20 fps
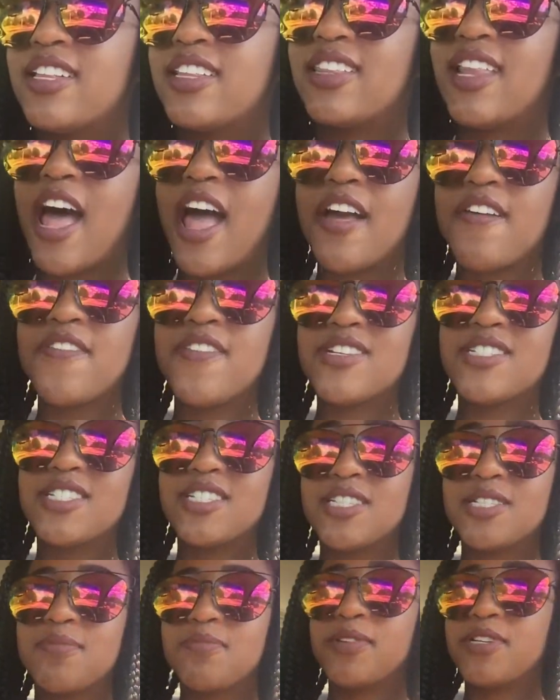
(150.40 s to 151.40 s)
life has
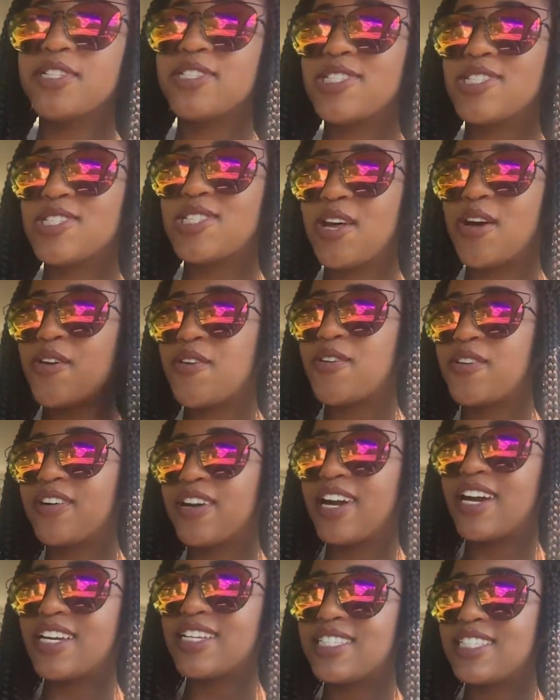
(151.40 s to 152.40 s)
just been so
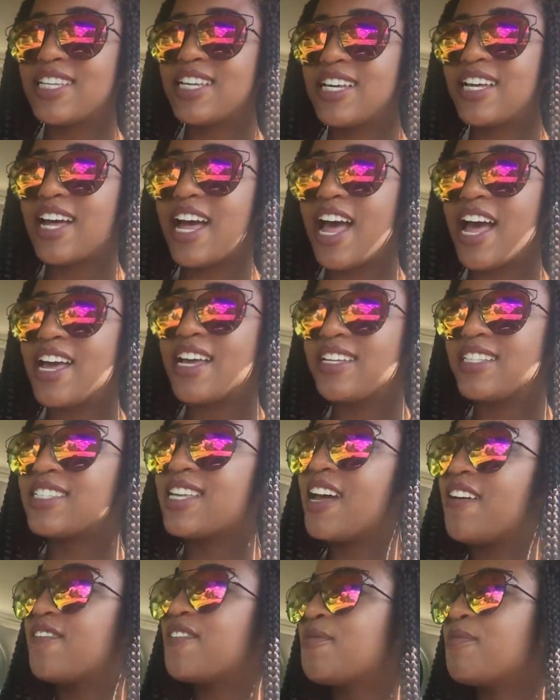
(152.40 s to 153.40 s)
crazy, guys.
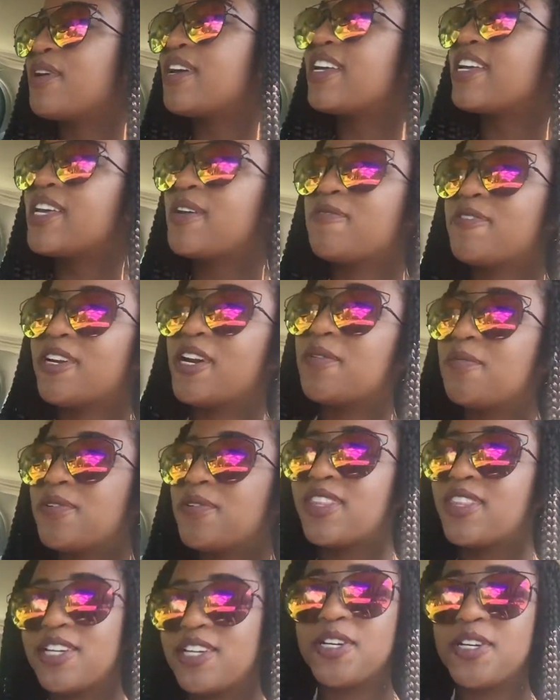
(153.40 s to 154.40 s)
Have you been keeping up
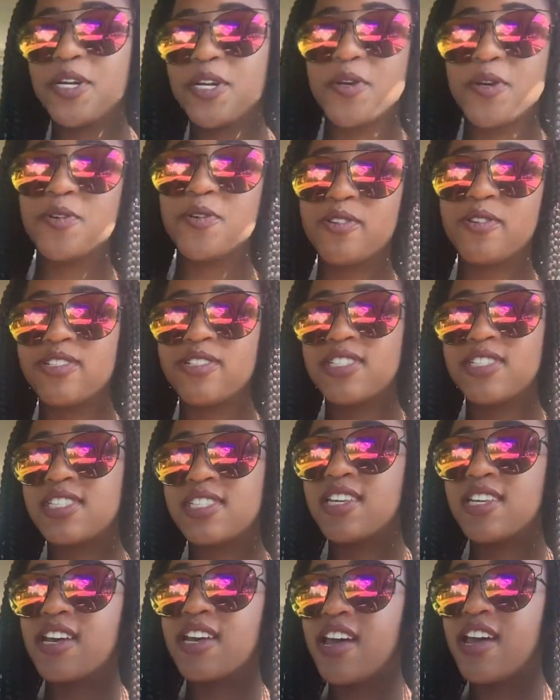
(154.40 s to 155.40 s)
with the news?
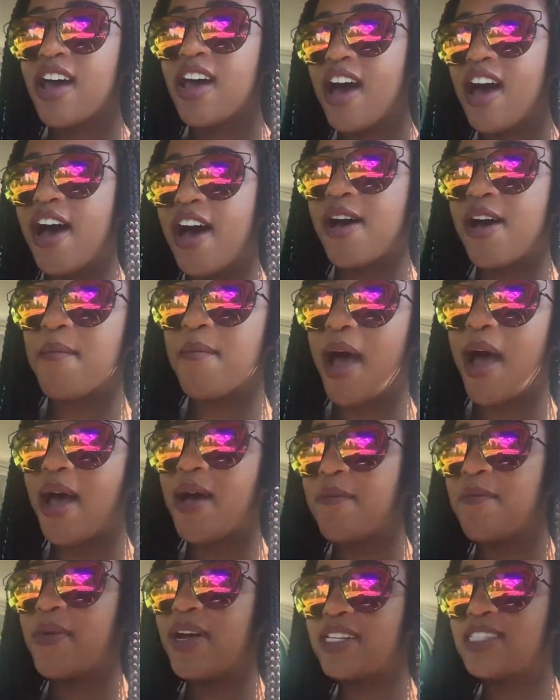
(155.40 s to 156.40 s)

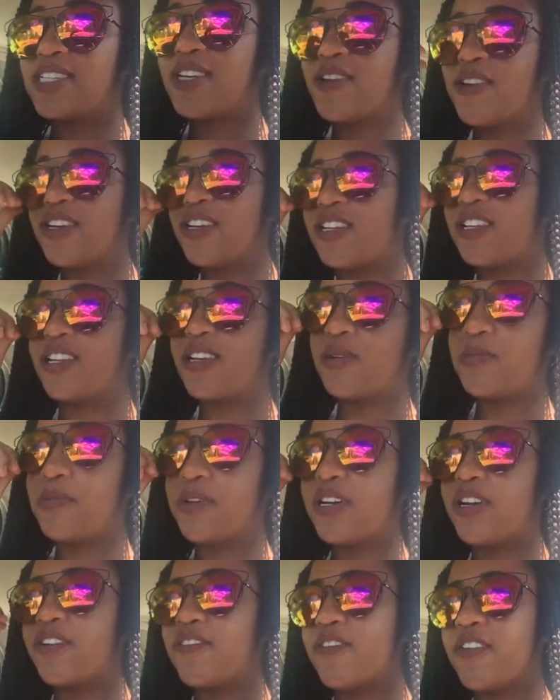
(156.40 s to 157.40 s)
I'm about to go on a little
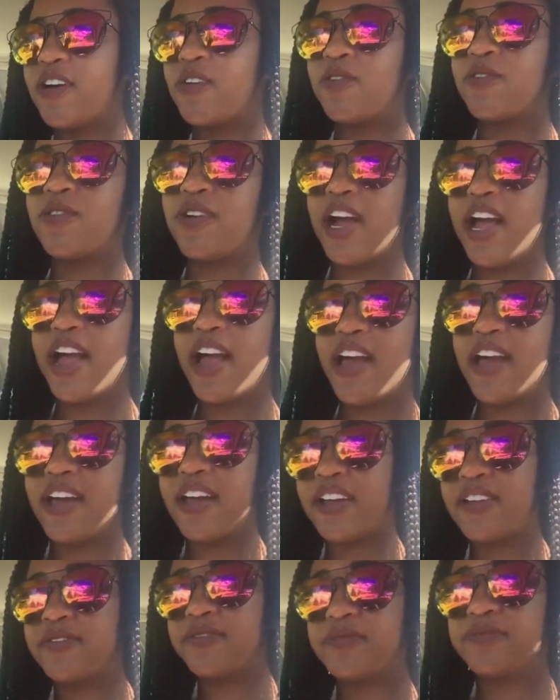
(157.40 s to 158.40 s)
bit of a rant.